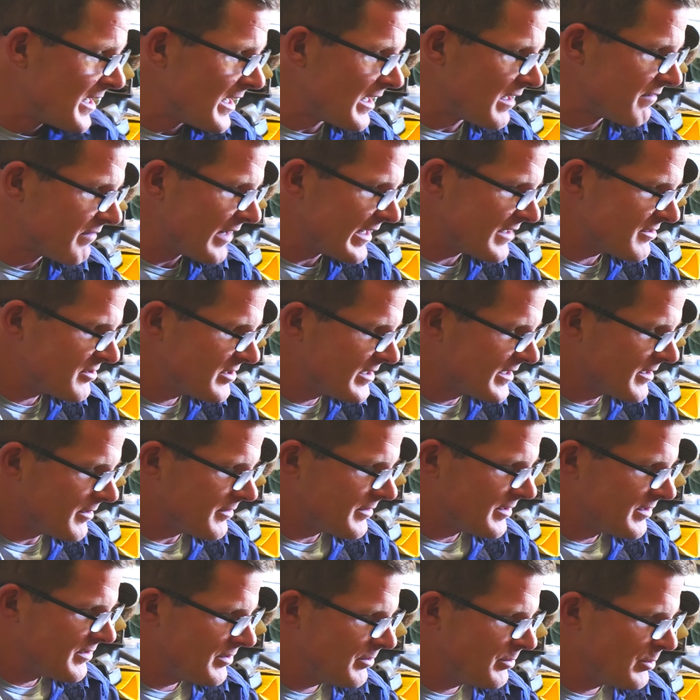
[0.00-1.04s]
I've actually
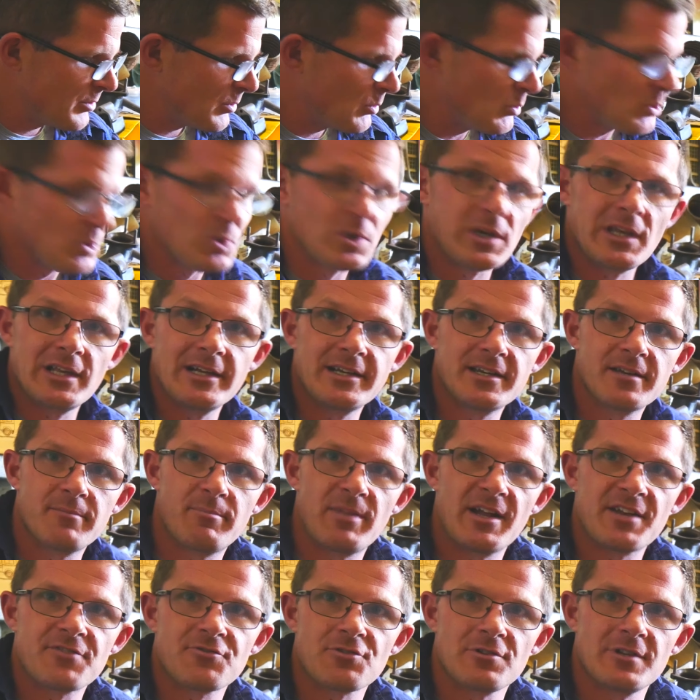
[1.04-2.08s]
got the 2.25 litre
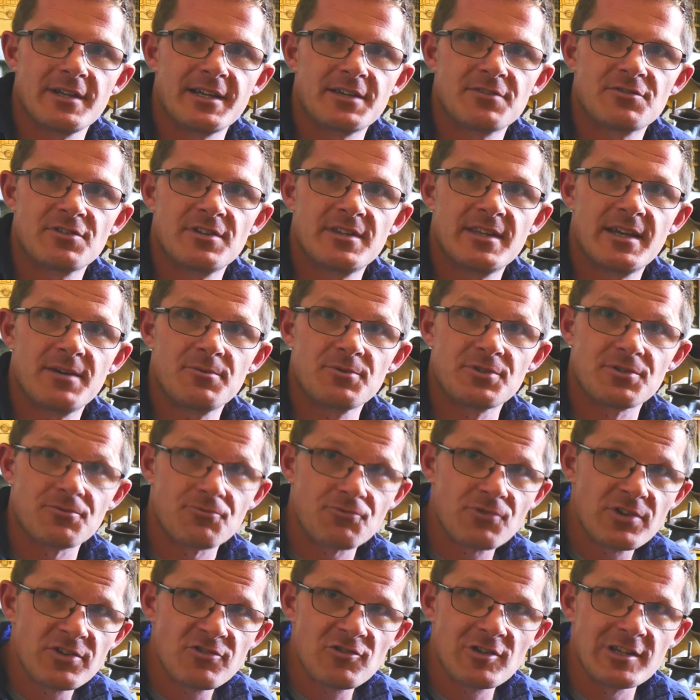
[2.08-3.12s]
petrol engine that was
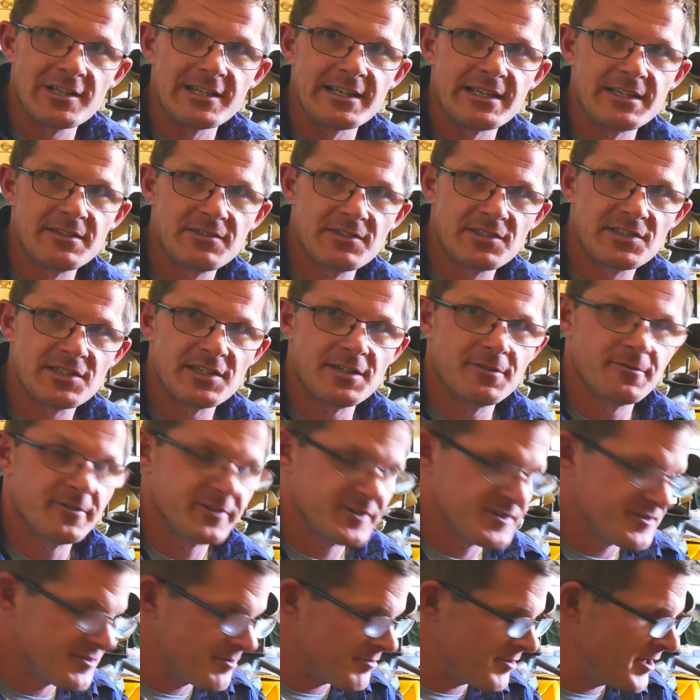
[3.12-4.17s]
originally in the
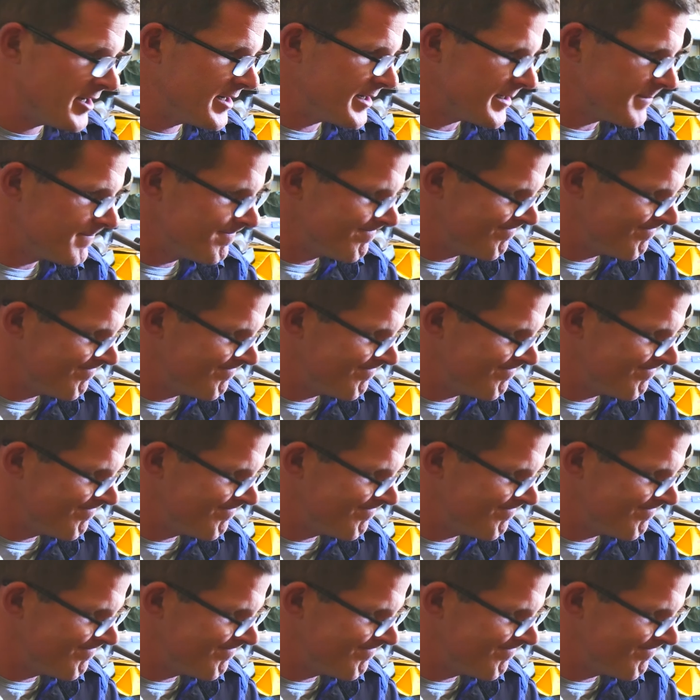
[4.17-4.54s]
Series 3.